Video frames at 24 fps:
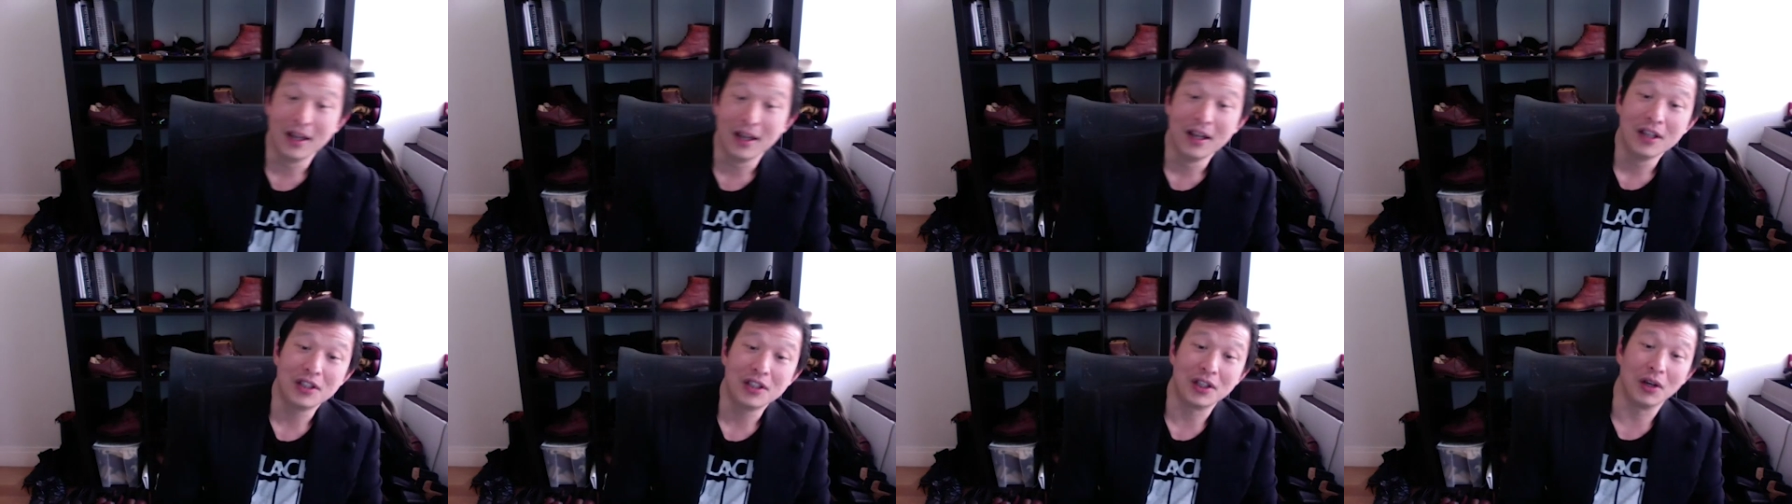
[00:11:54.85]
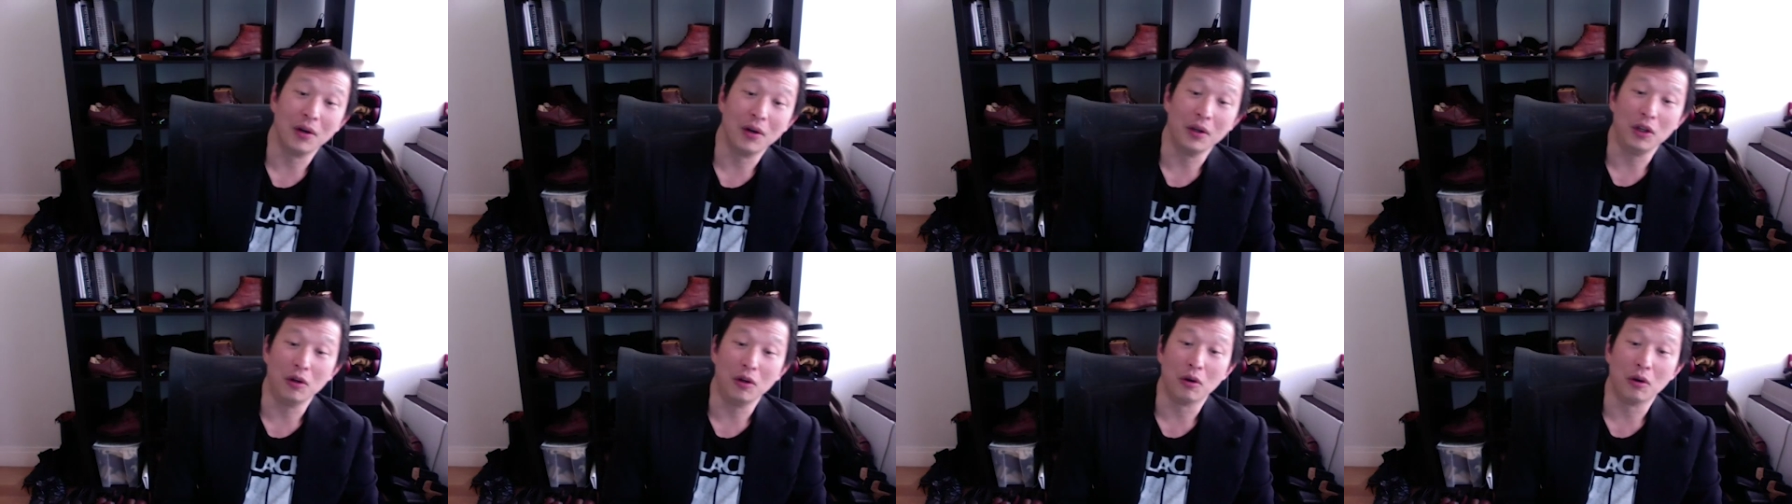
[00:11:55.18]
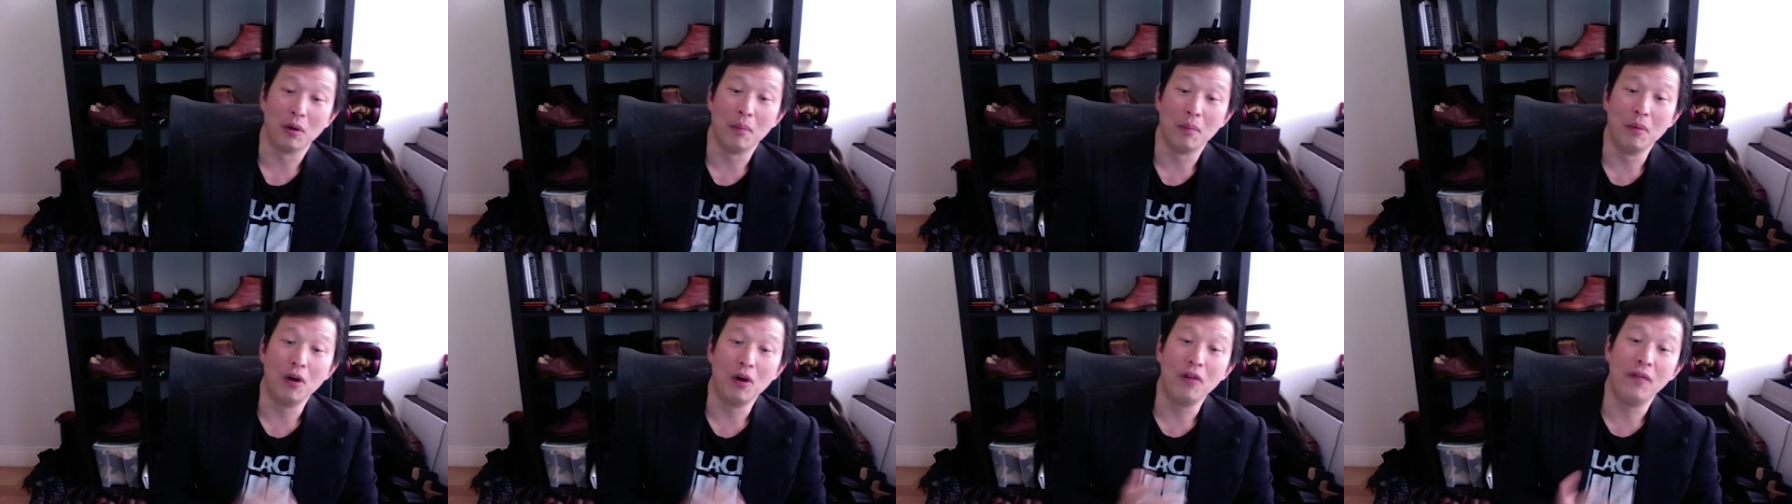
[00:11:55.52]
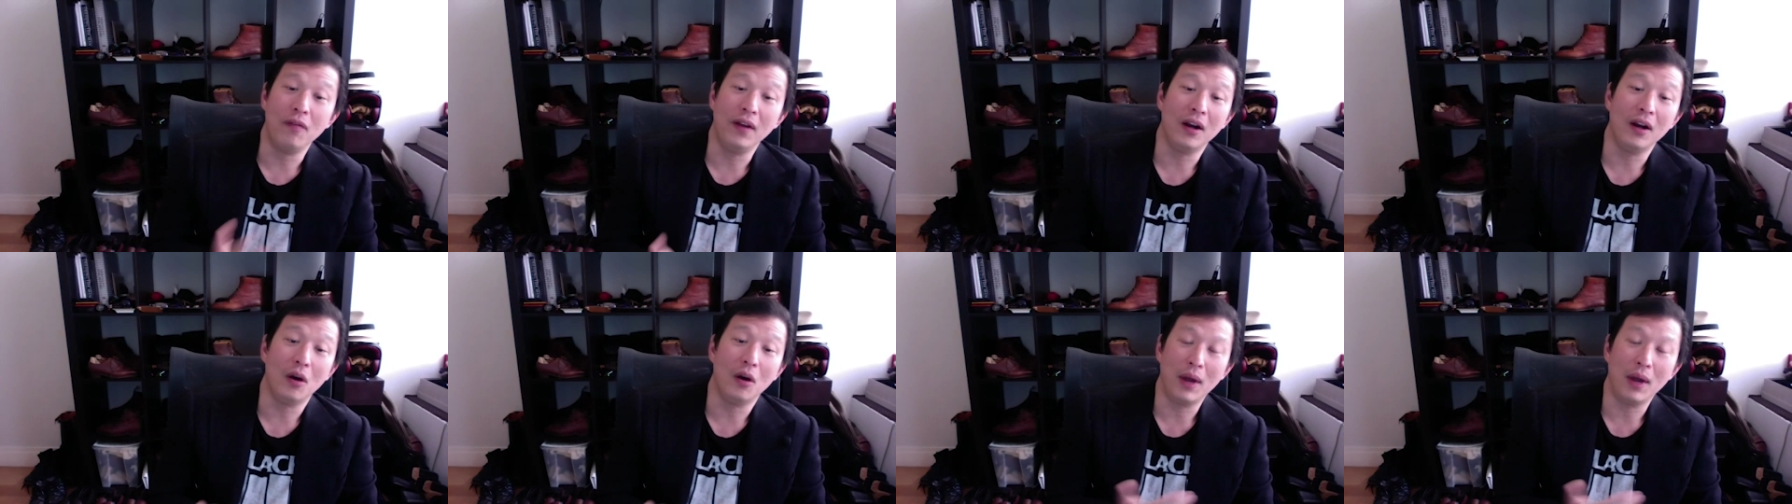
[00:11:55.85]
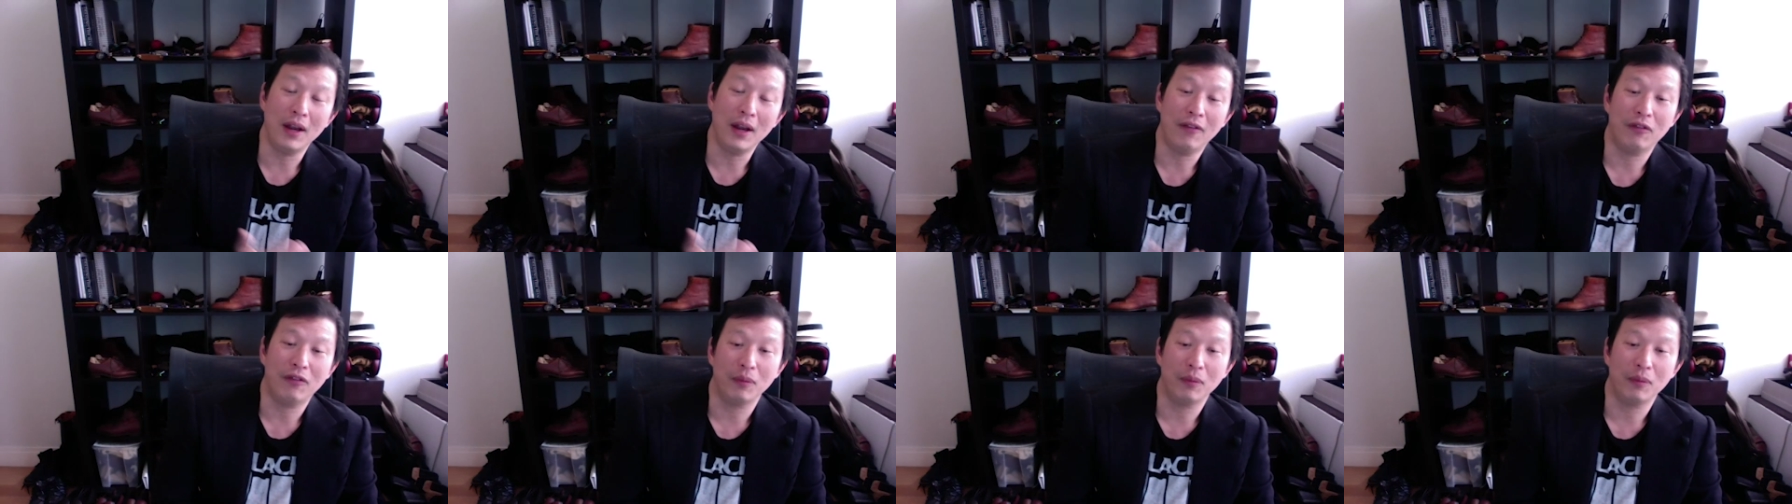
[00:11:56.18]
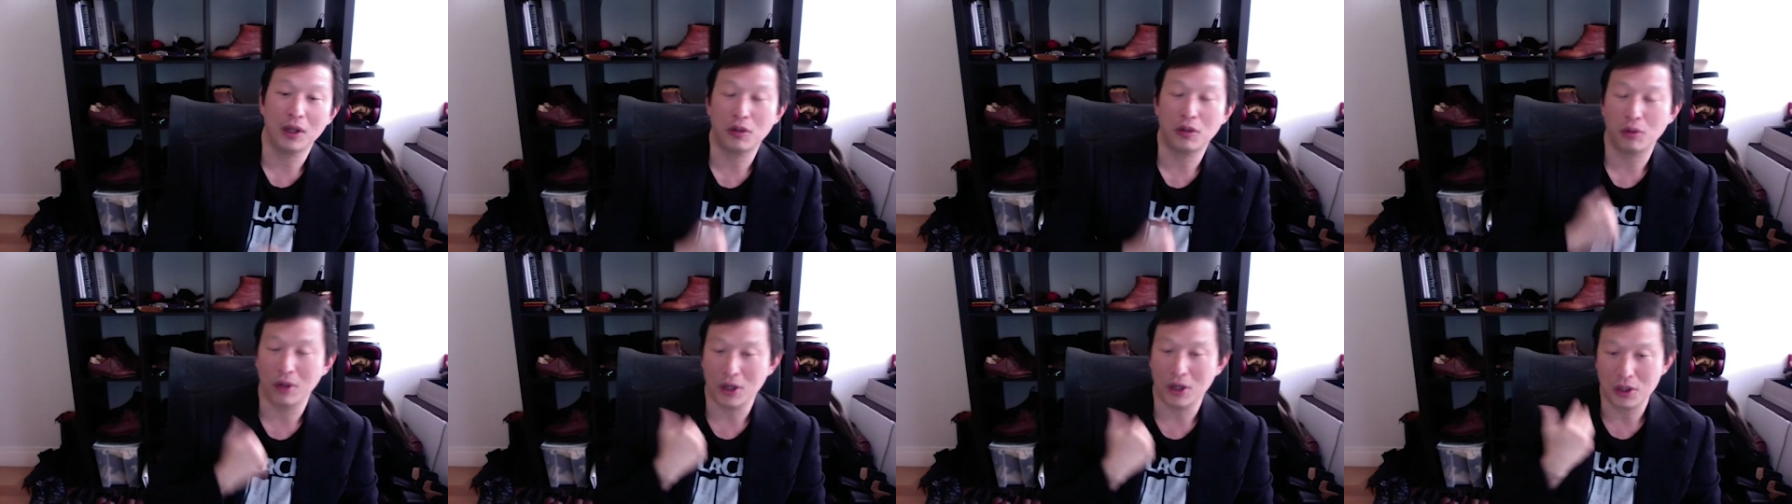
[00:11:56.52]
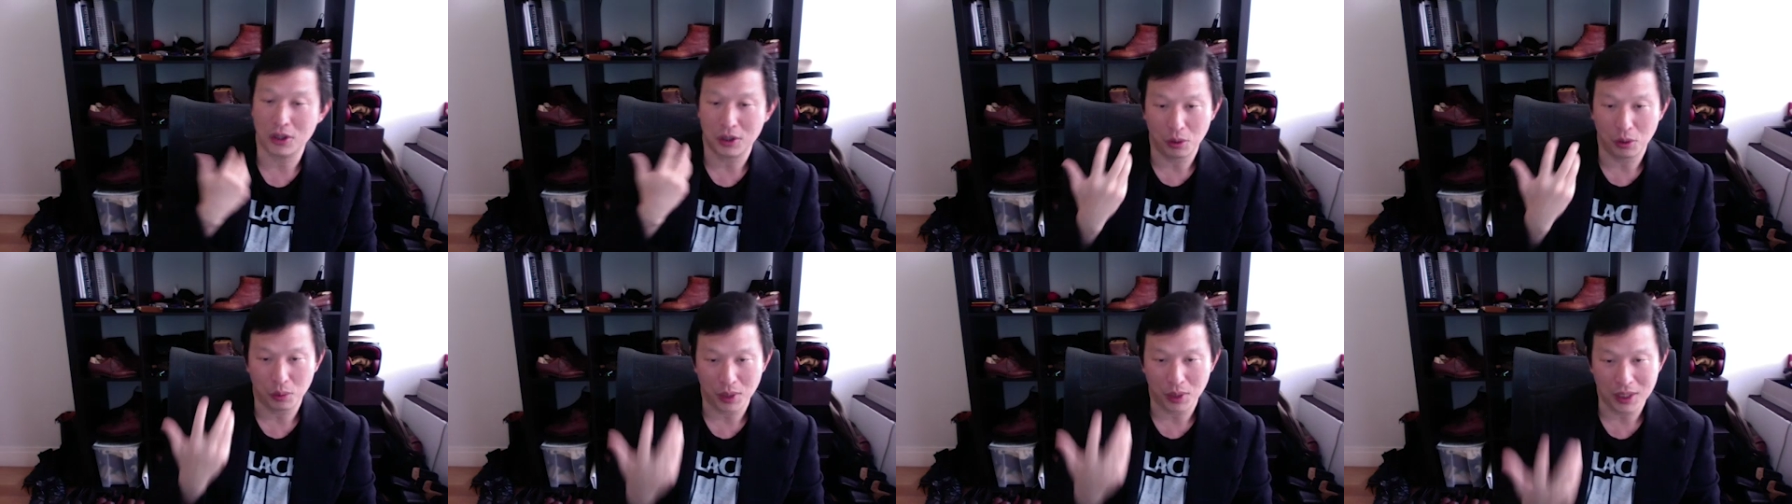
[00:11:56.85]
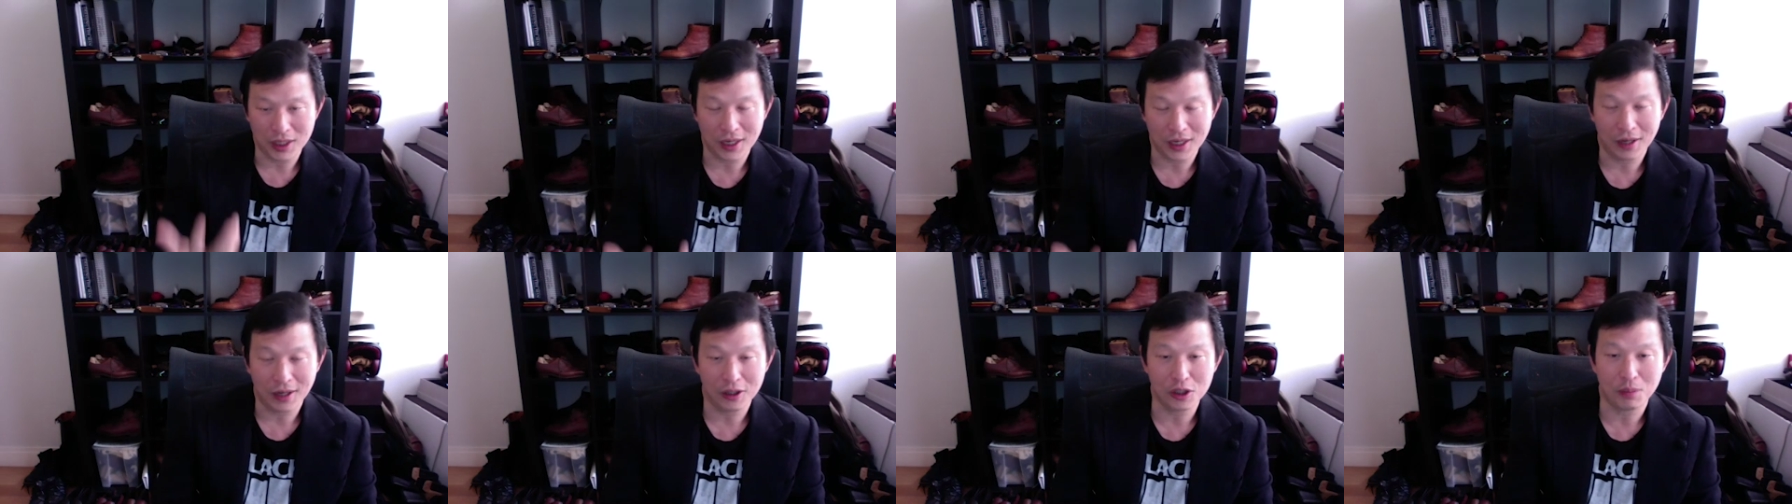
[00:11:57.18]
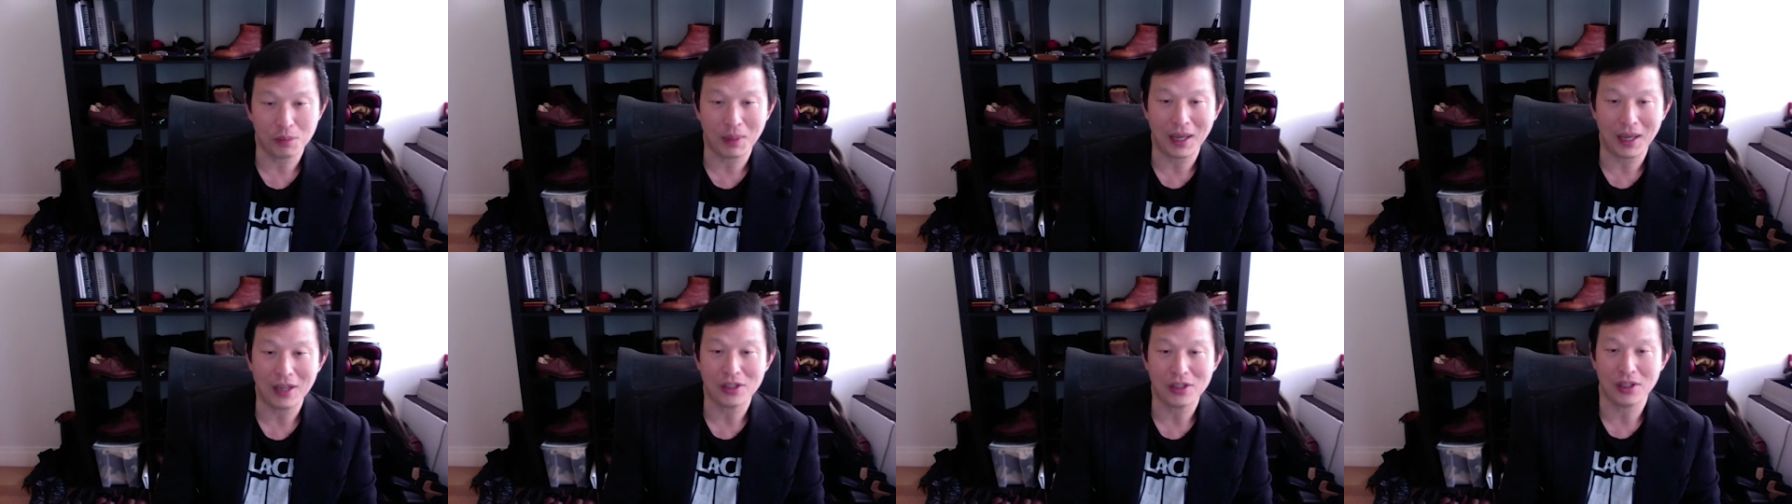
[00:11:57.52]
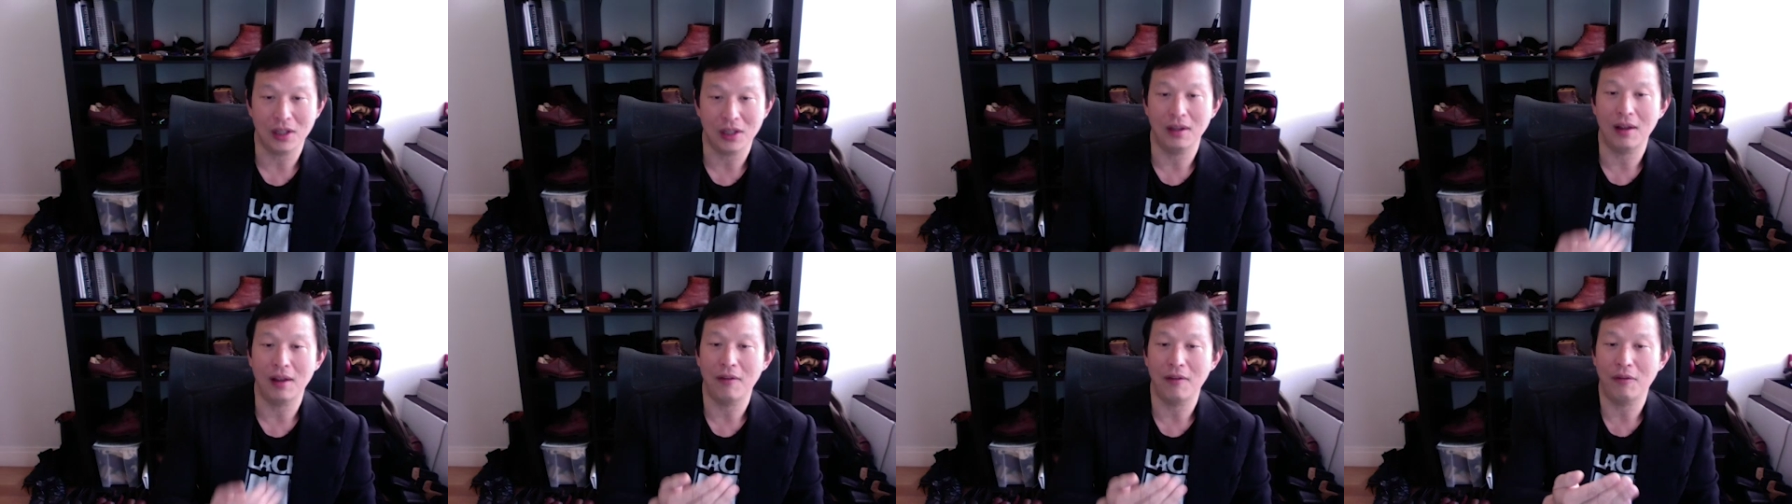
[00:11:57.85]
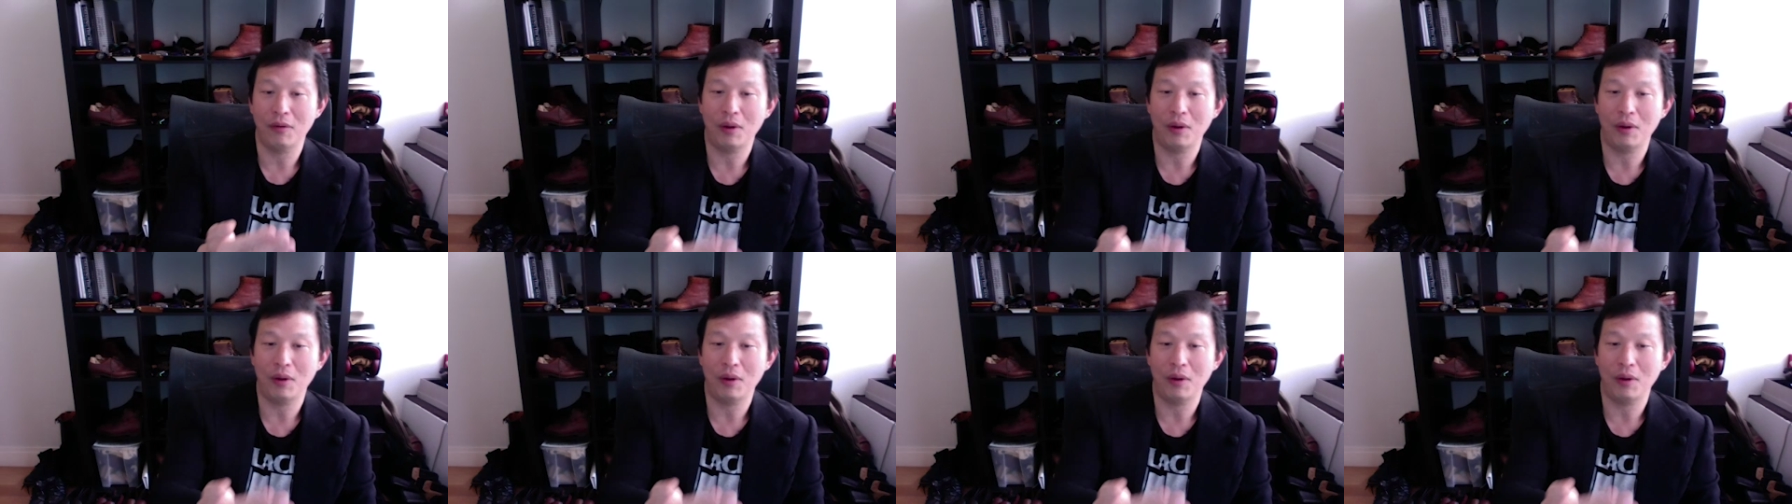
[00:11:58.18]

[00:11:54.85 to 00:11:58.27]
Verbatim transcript: So you're moving away from the traditional retail space and uh,